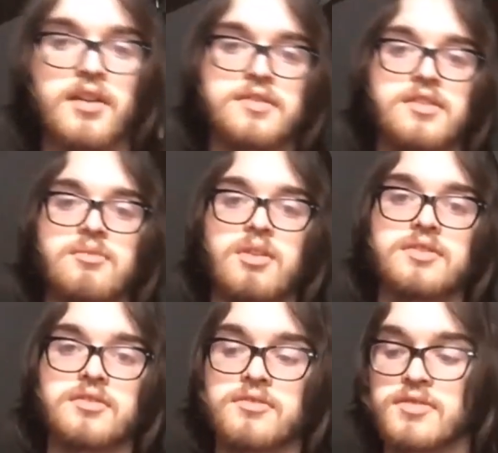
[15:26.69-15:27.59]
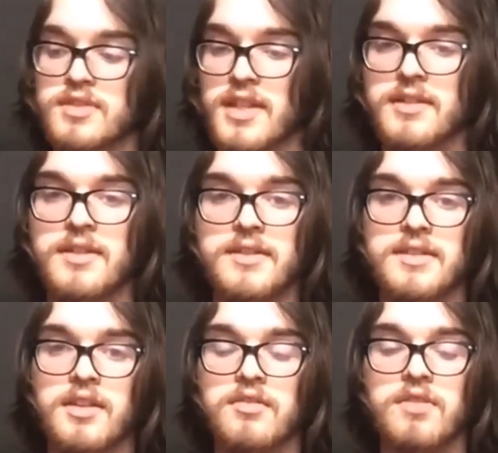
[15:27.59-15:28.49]
I'll talk about those
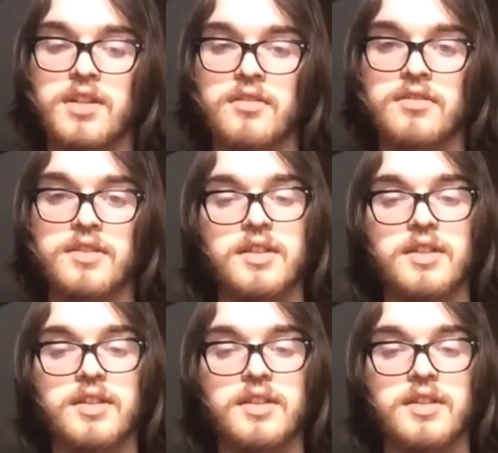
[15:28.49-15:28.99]
techniques in other videos.